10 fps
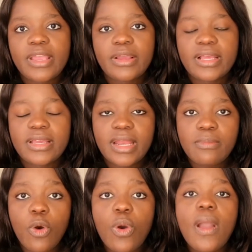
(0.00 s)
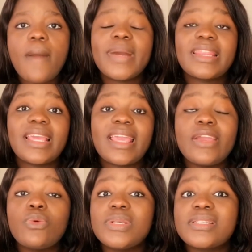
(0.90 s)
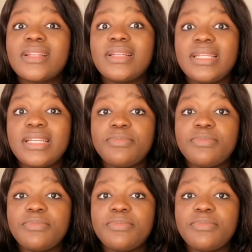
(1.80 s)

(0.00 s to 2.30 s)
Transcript: anymore, but the cake we still need,